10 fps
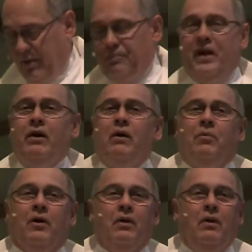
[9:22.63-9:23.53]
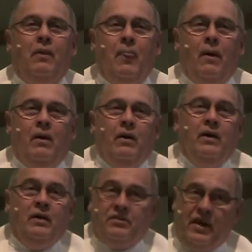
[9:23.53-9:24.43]
the parable
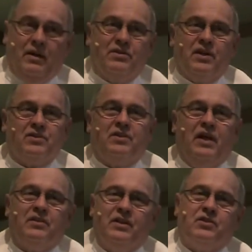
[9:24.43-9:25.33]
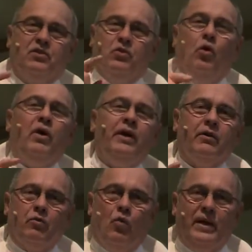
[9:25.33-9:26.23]
tells us that this
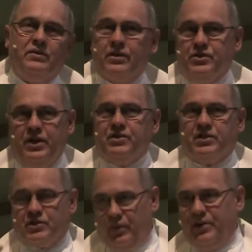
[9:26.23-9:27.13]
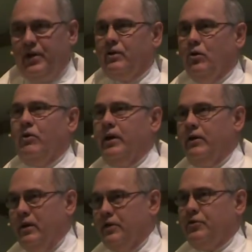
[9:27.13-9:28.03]
lawyer went to Jesus, we think
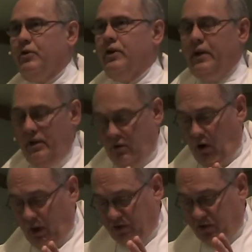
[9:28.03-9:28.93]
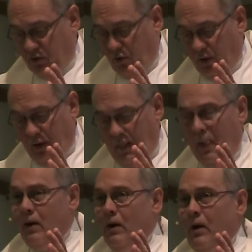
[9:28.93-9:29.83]
lawyer, attorney, law
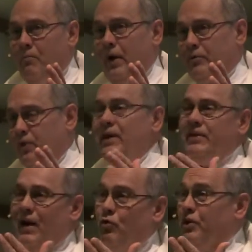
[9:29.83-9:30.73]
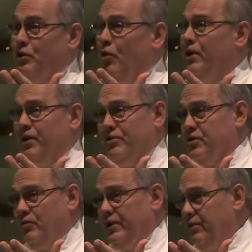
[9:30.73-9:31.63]
school, but really that word lawyer is
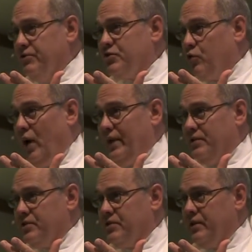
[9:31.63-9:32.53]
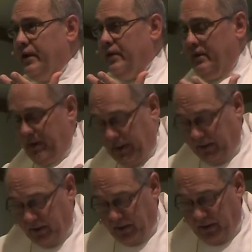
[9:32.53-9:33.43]
only used twice in,
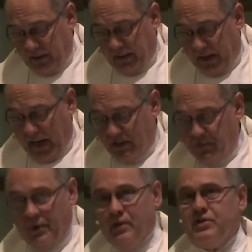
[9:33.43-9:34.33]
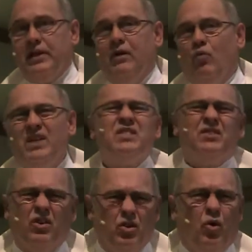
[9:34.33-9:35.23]
in, the, in the Gospels, and it
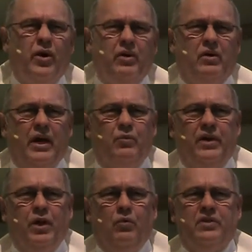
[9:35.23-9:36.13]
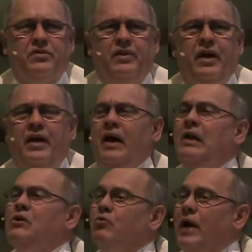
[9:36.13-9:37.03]
wasn't a lawyer like we know it
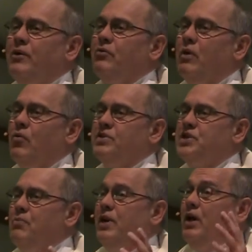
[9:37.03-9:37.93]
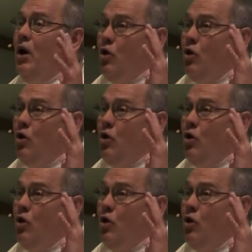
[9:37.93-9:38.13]
today. Rather, it was someone